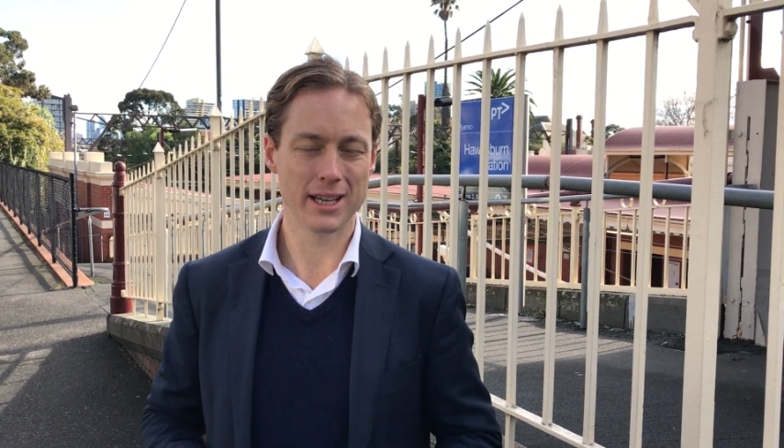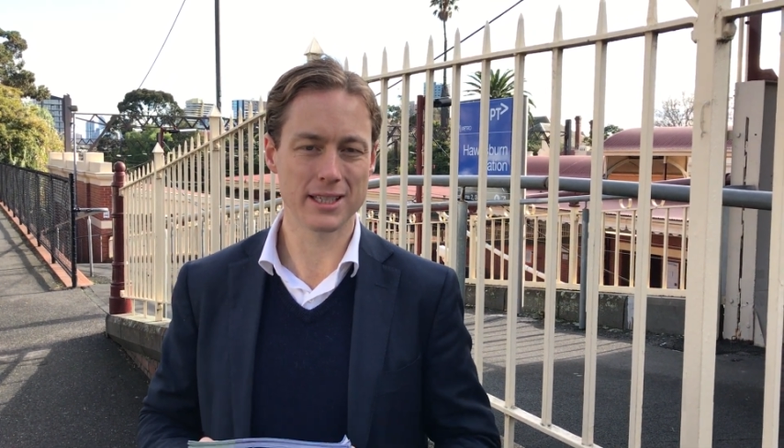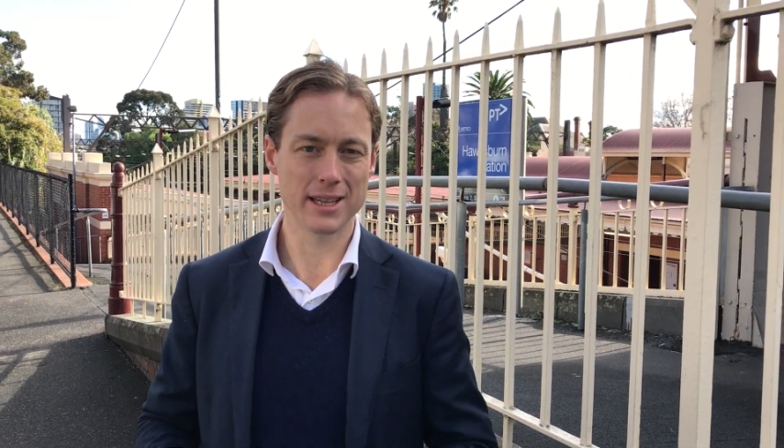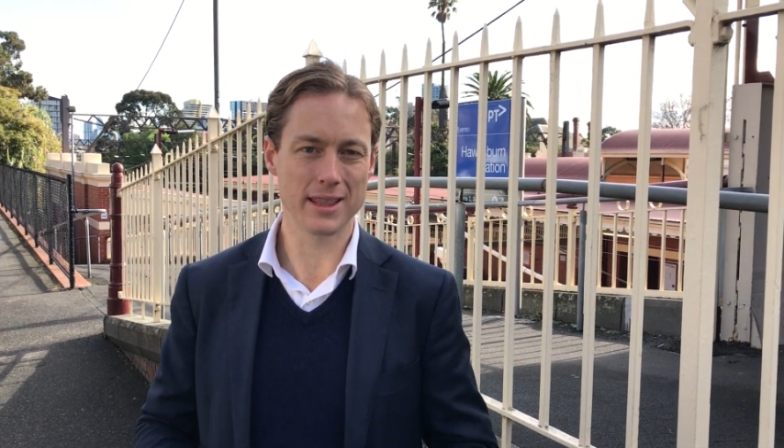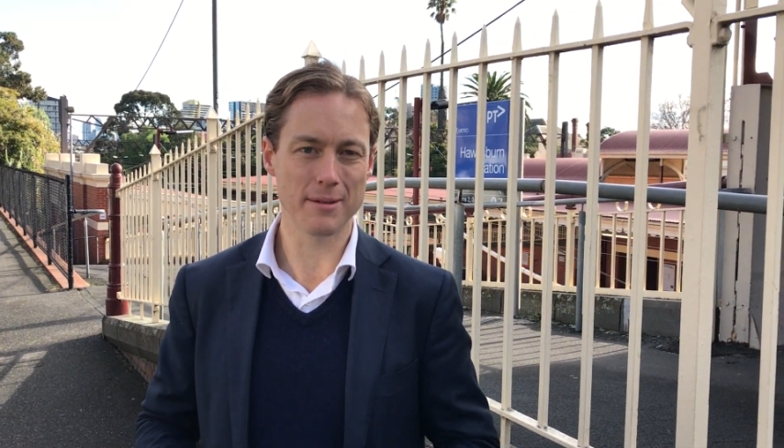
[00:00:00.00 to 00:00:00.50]

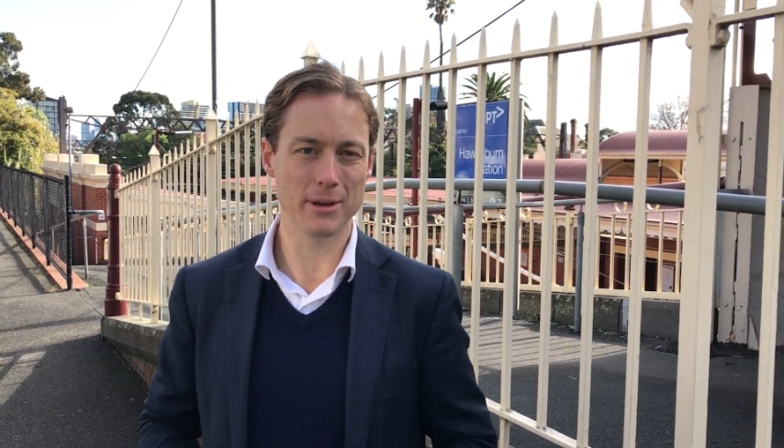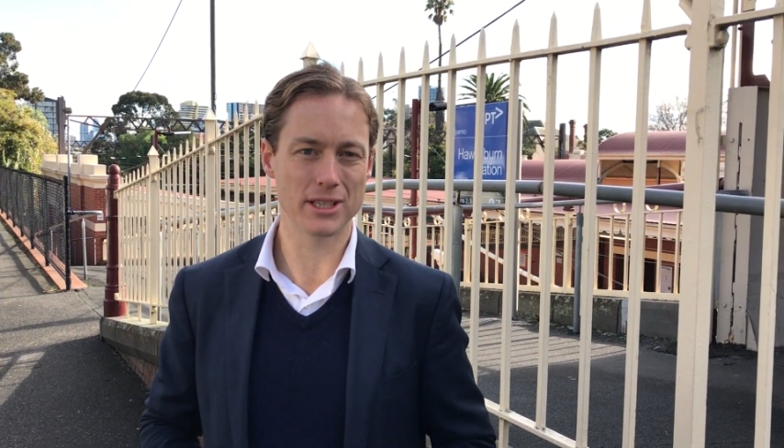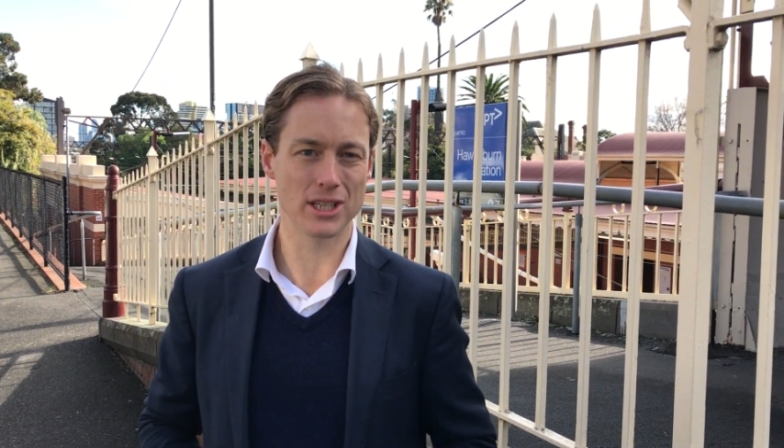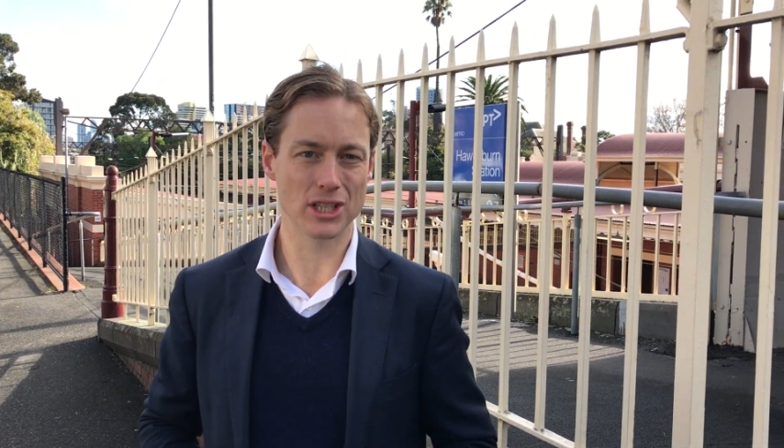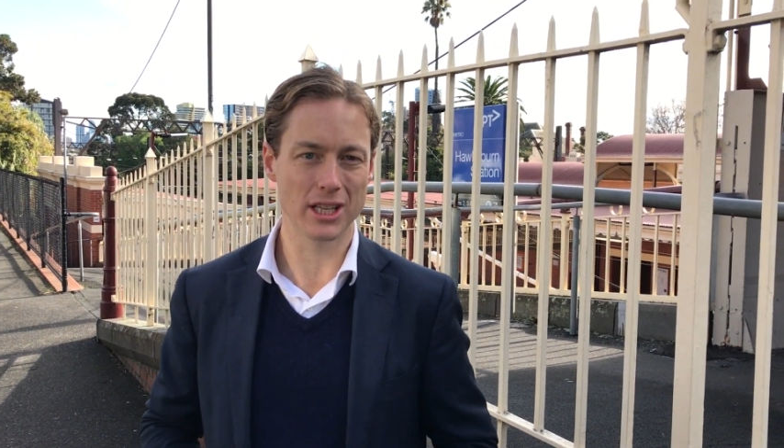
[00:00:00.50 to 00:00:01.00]
and send that
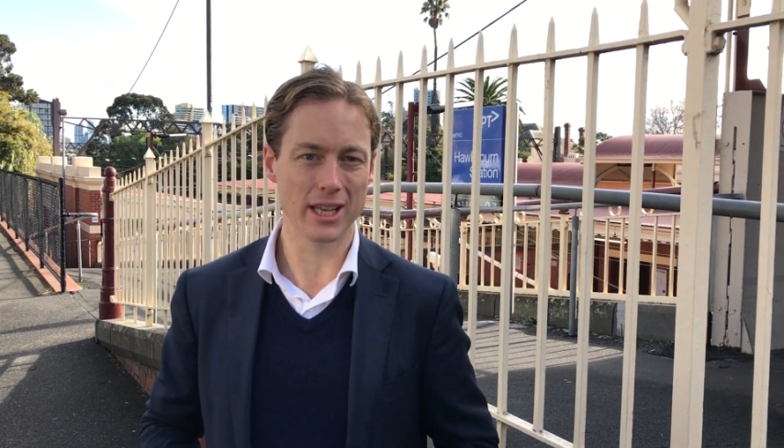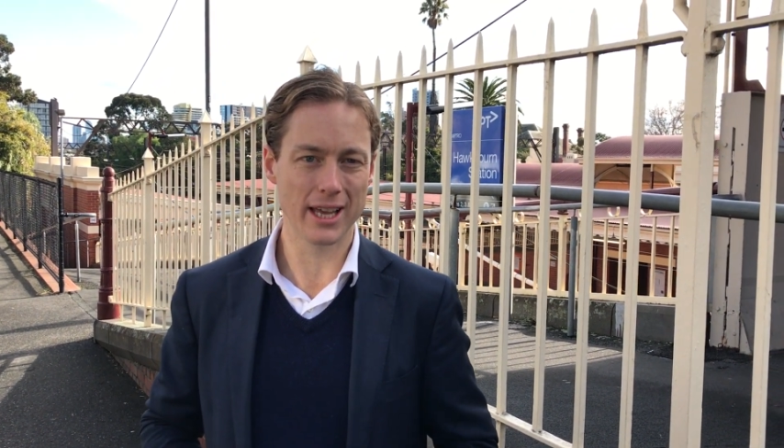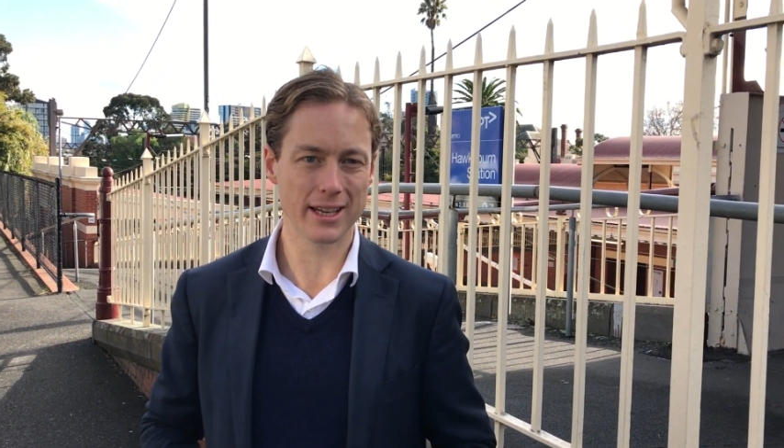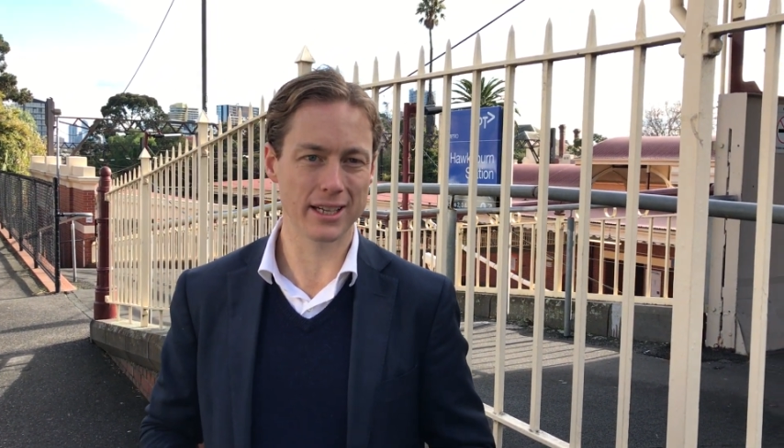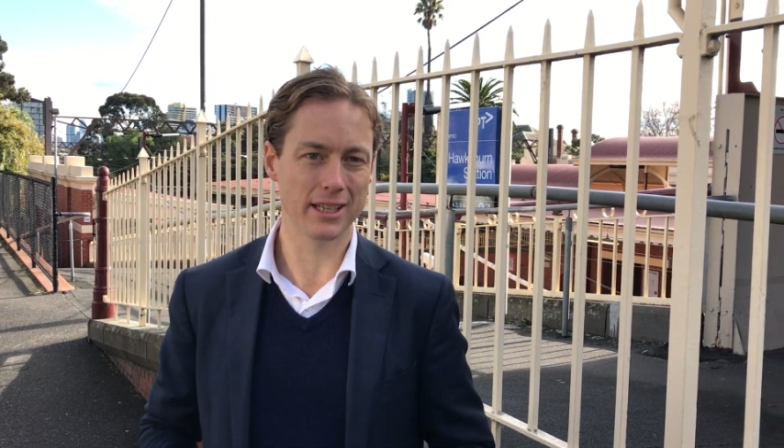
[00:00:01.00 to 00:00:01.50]
message
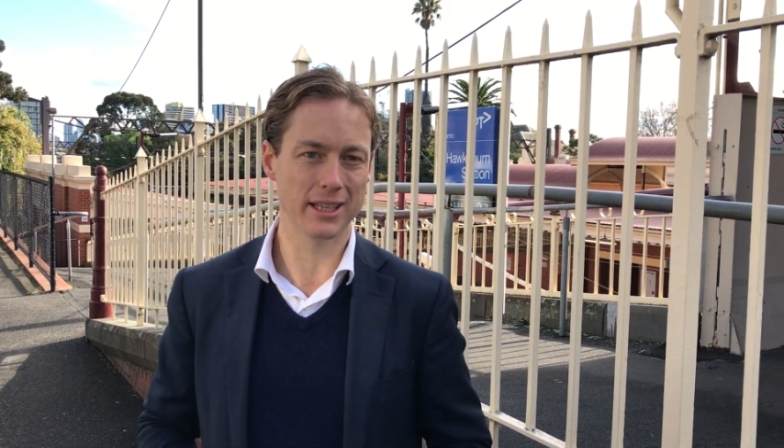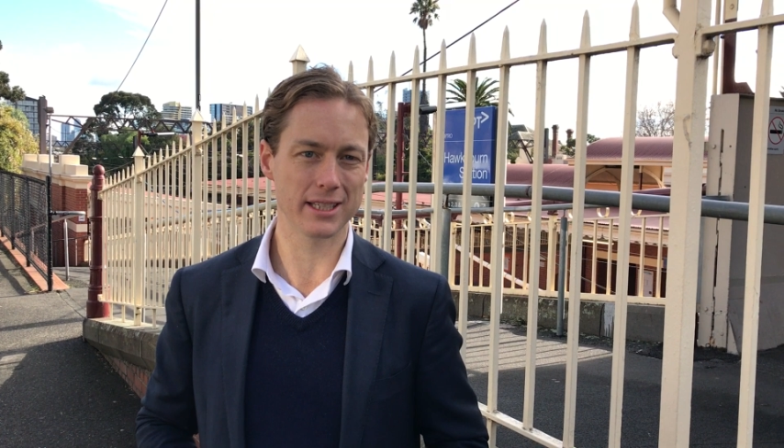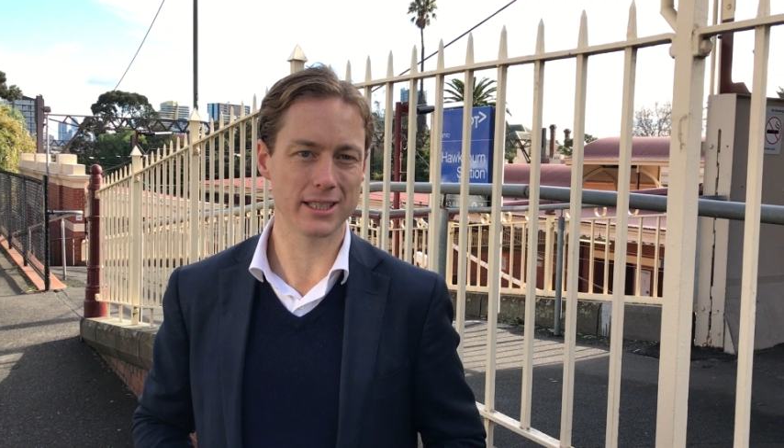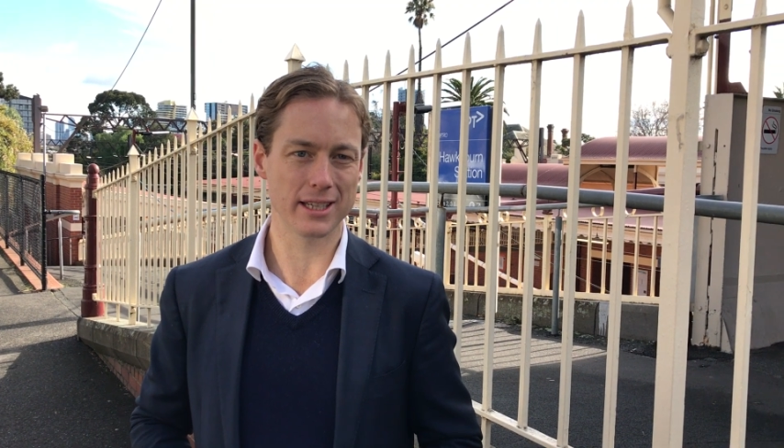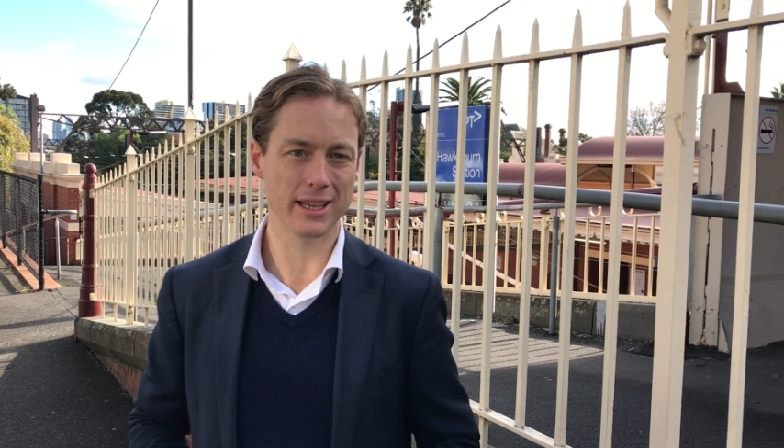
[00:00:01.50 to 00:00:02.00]
loud and
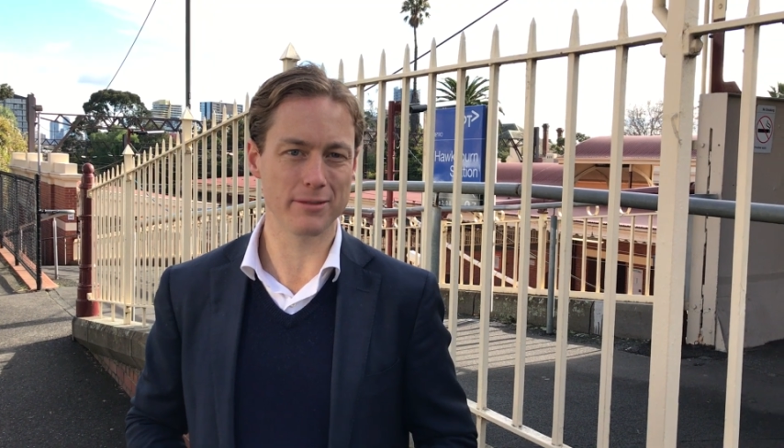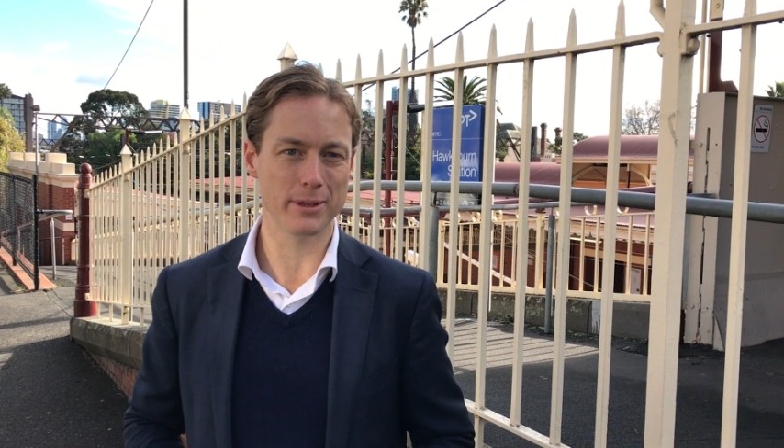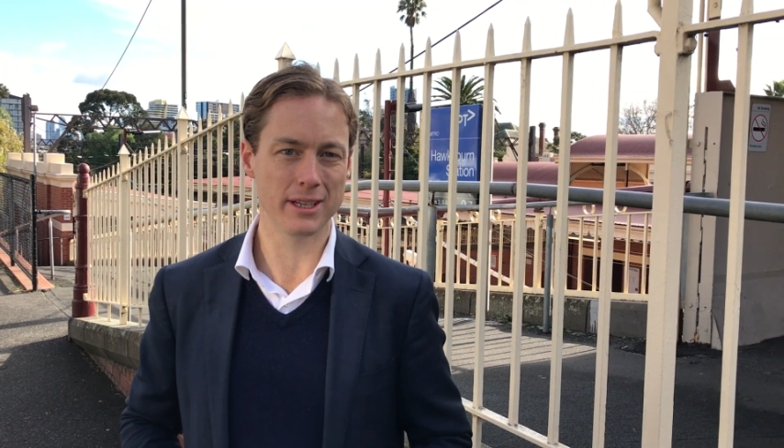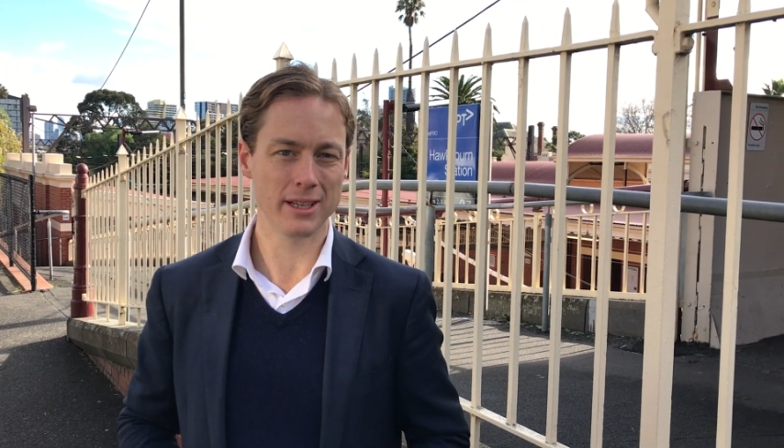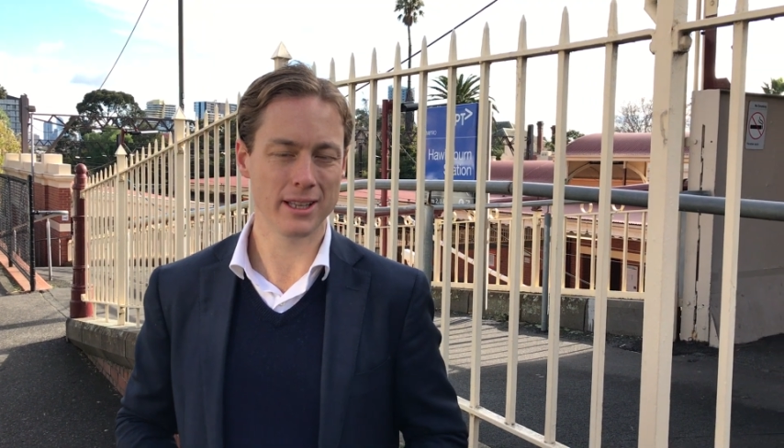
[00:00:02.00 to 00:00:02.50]
clear to the
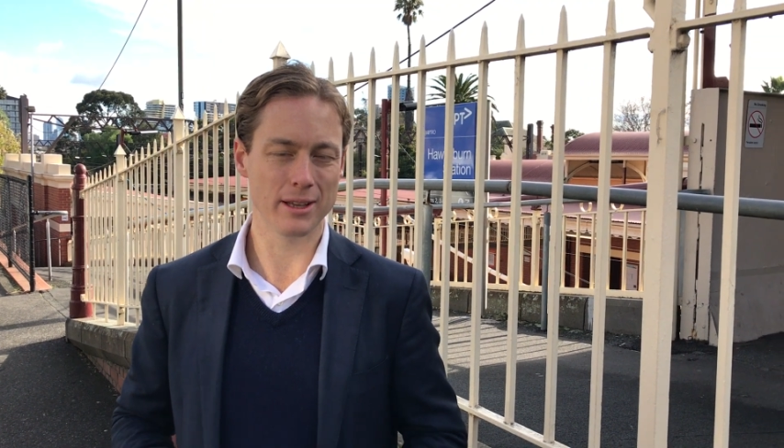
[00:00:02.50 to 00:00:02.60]
government